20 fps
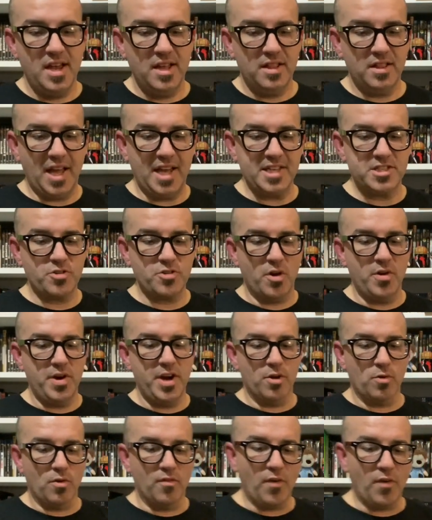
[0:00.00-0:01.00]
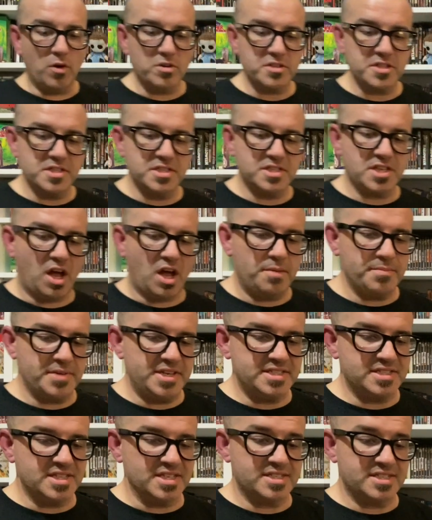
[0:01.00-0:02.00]
Last row here, Revolt of the
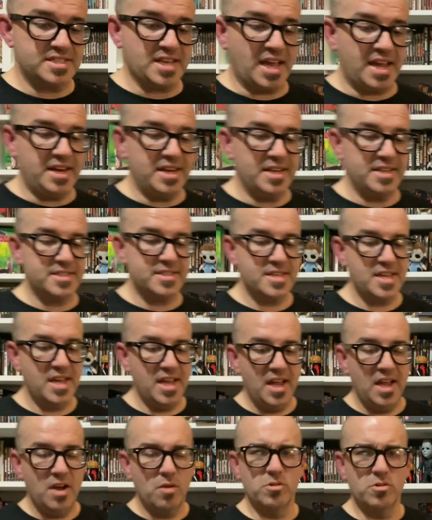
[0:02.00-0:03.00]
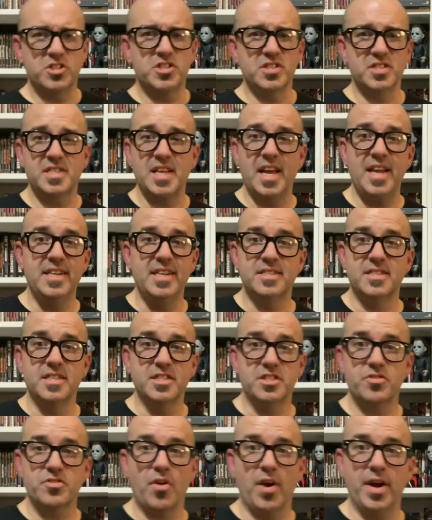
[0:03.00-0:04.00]
Zombies, The Sadist, which The Sadist
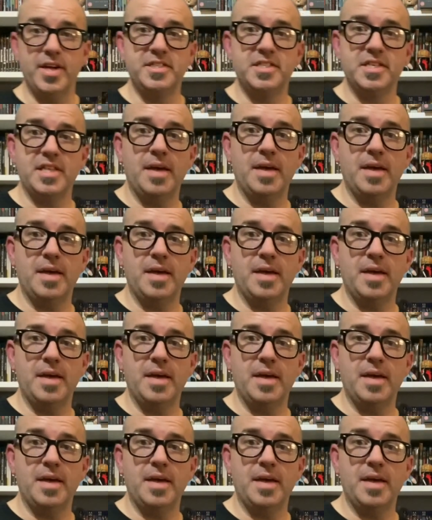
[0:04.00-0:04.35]
is crazy.